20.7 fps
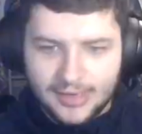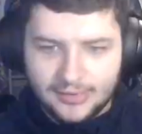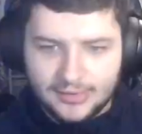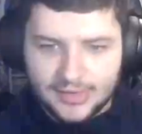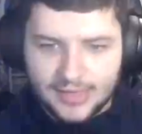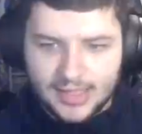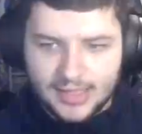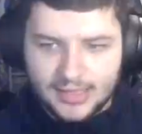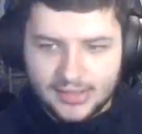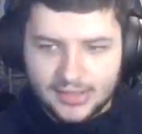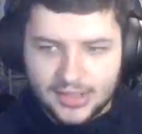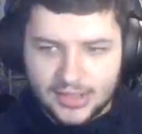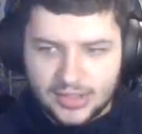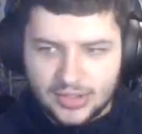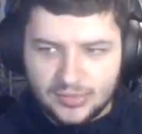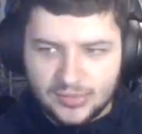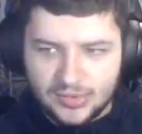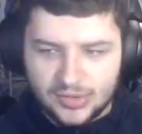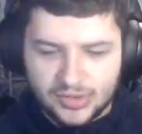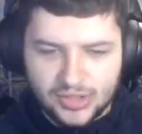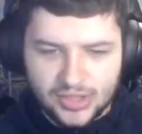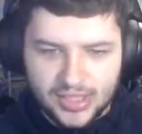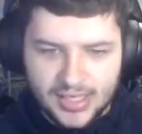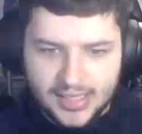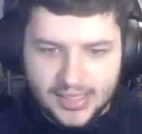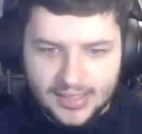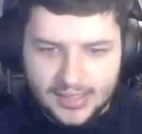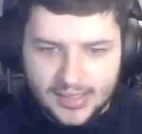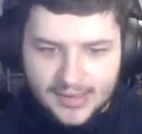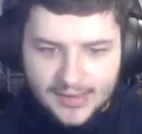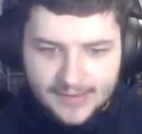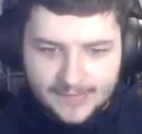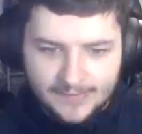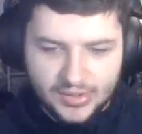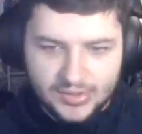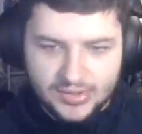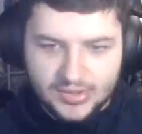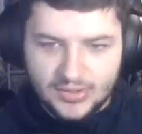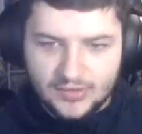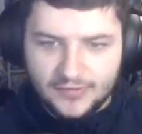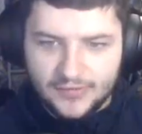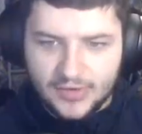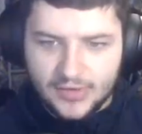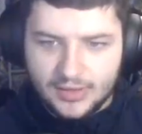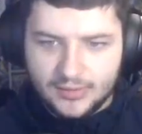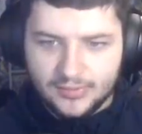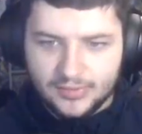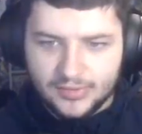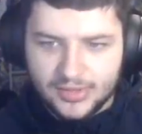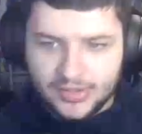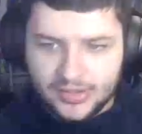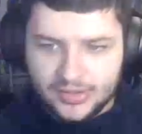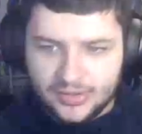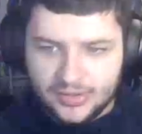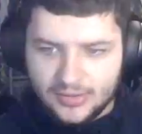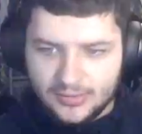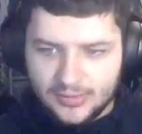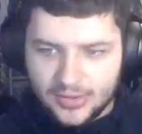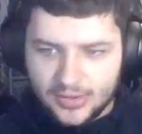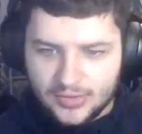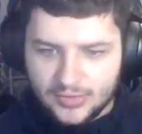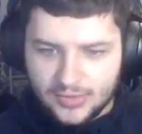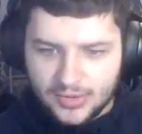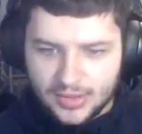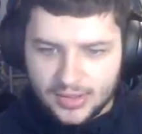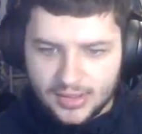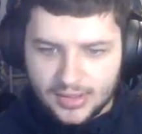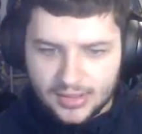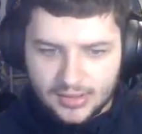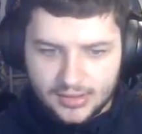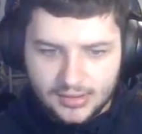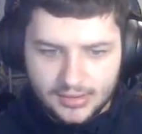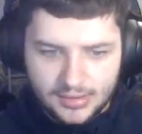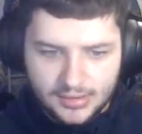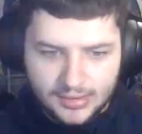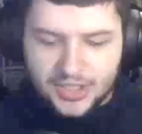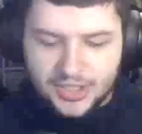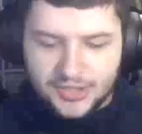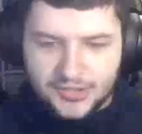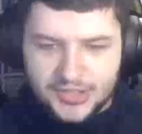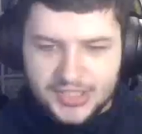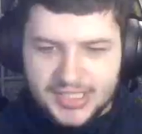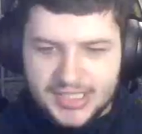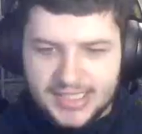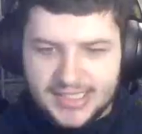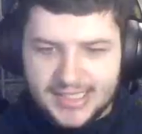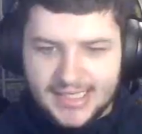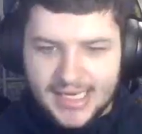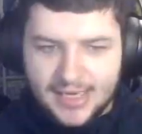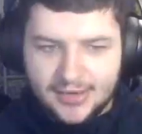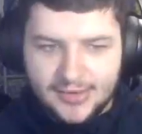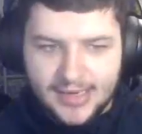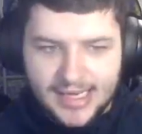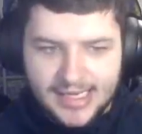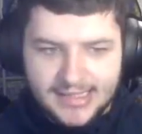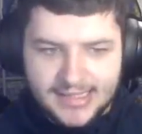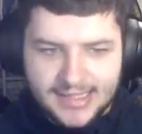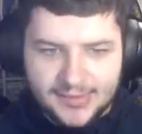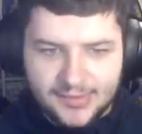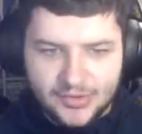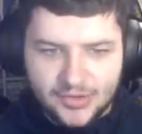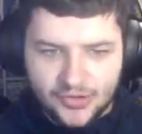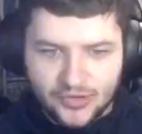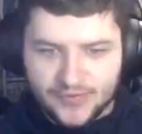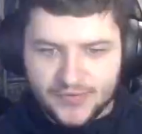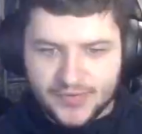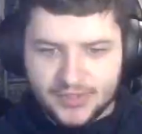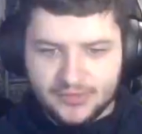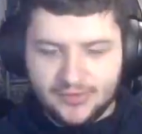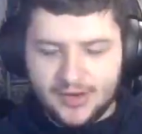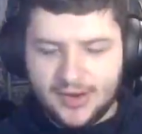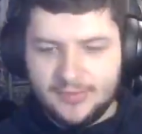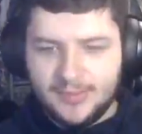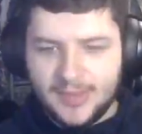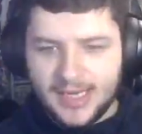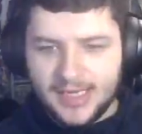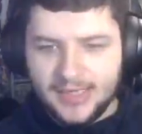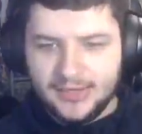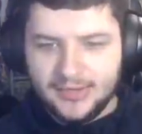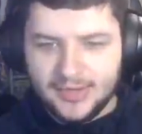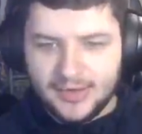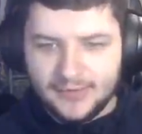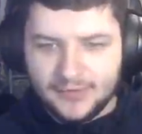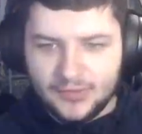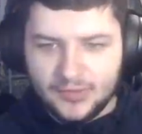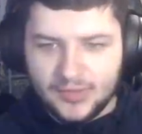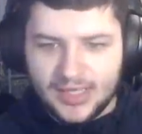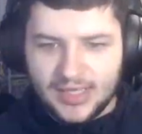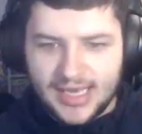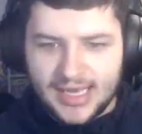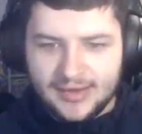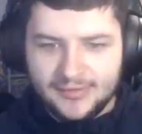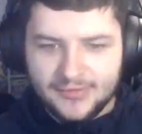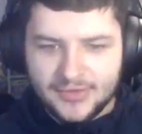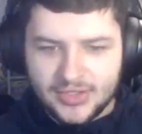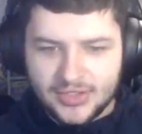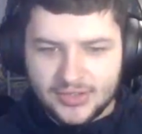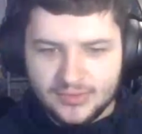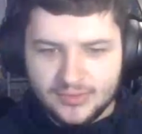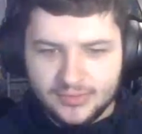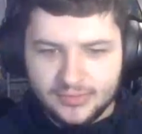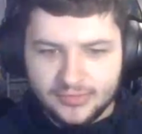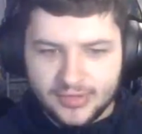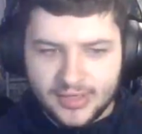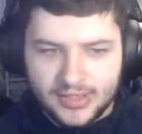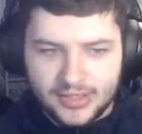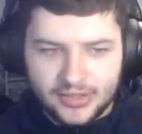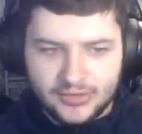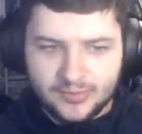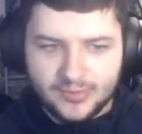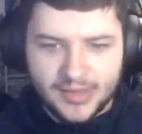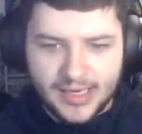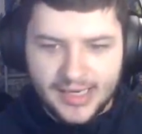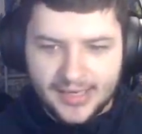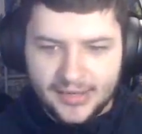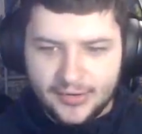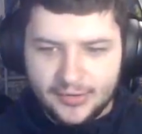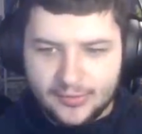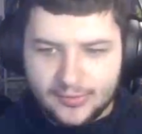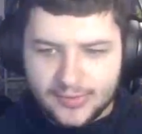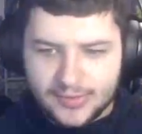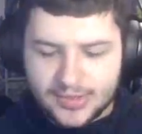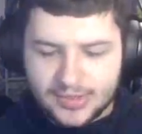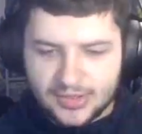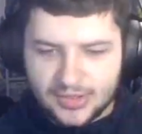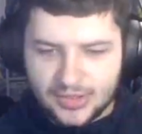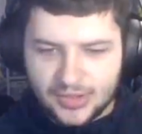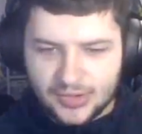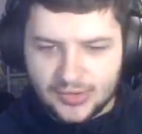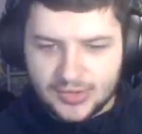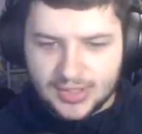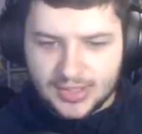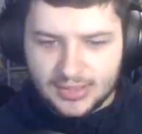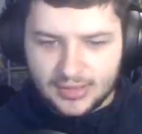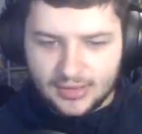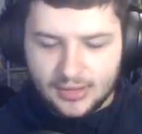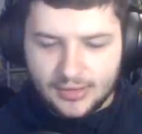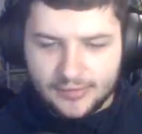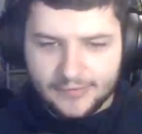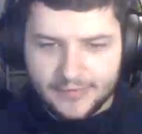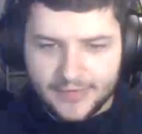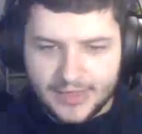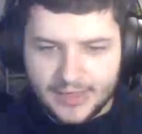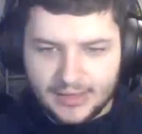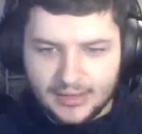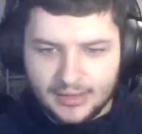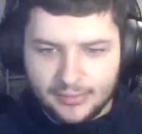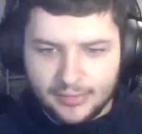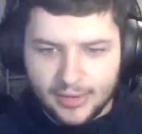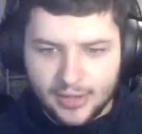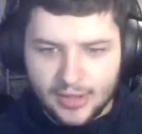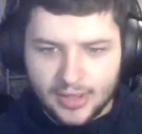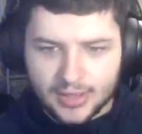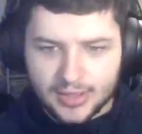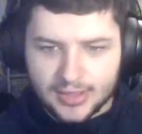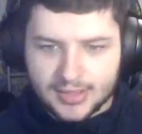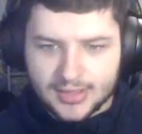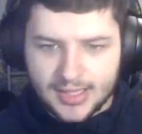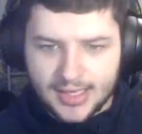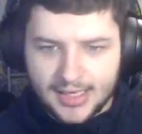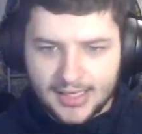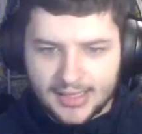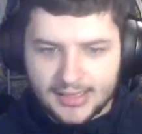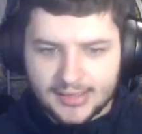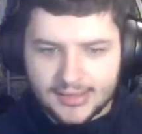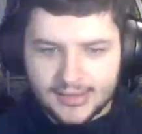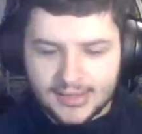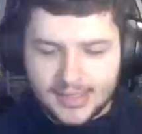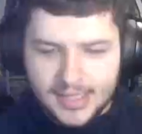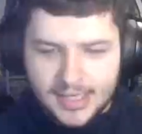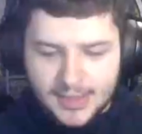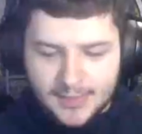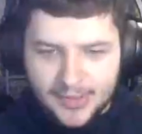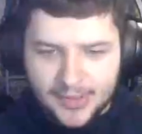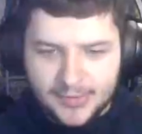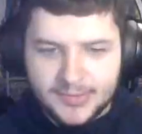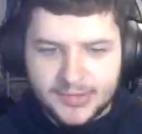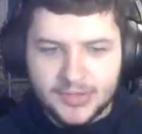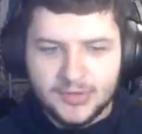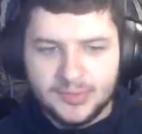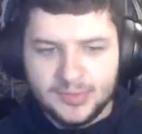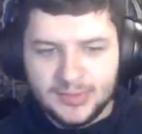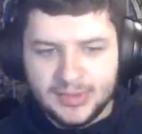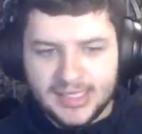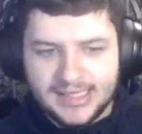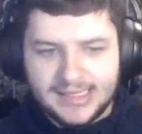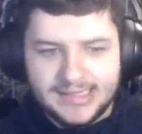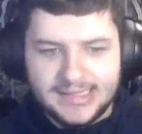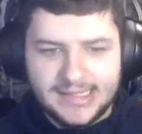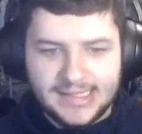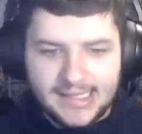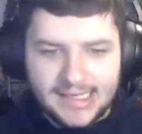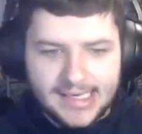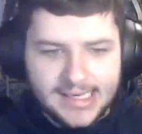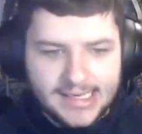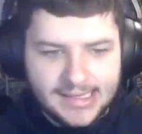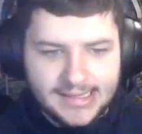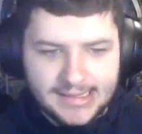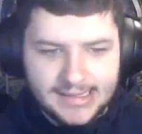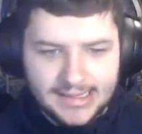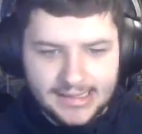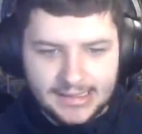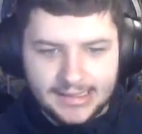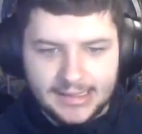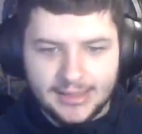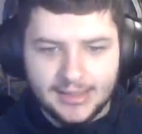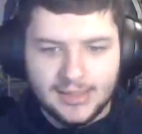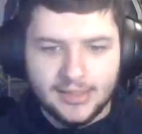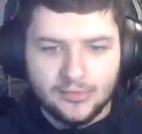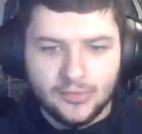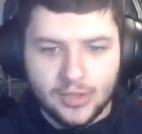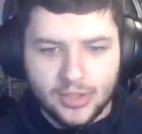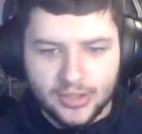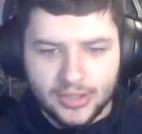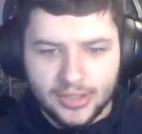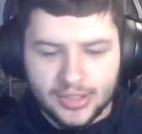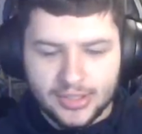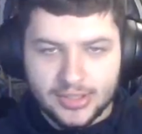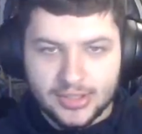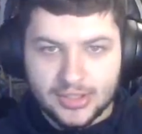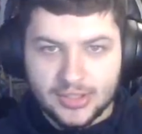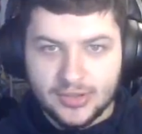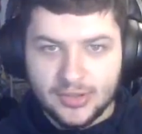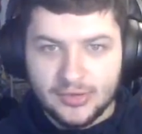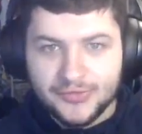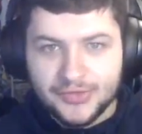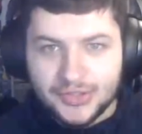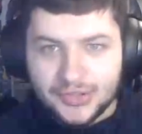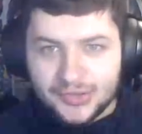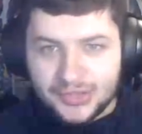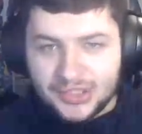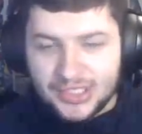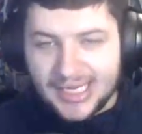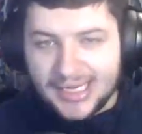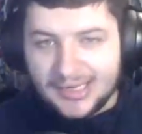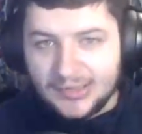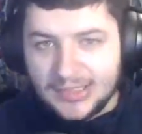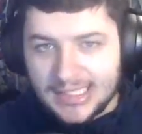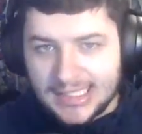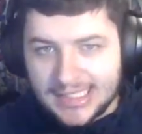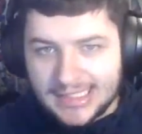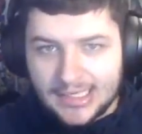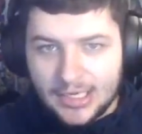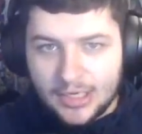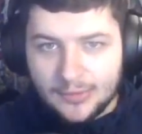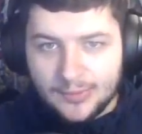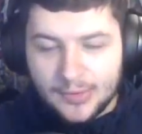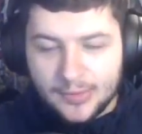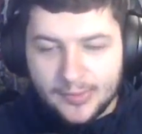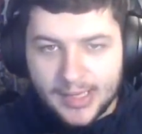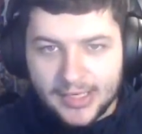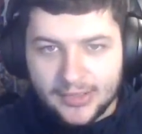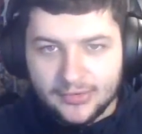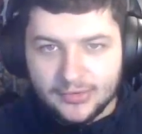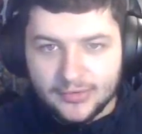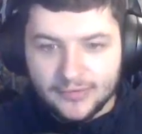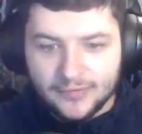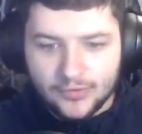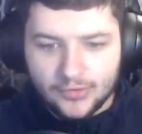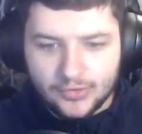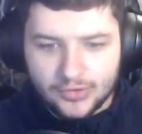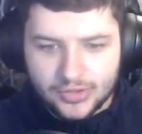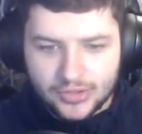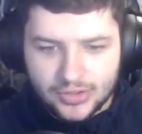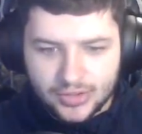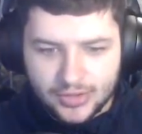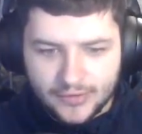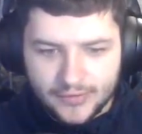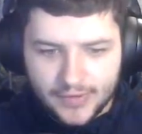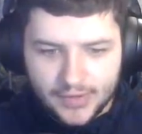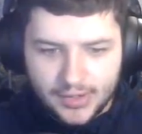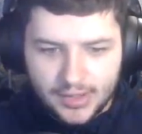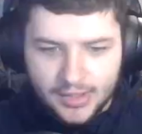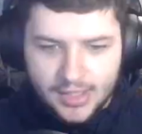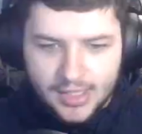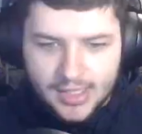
around and just double check but so far I'm pretty sure the mod's working so you'll see now as I'm drifting around Minecraft we have some brand new biomes using a lot of vanilla blocks and Biomes O Plenty is clearly working so I've showed you how to set up a Minecraft Forge server.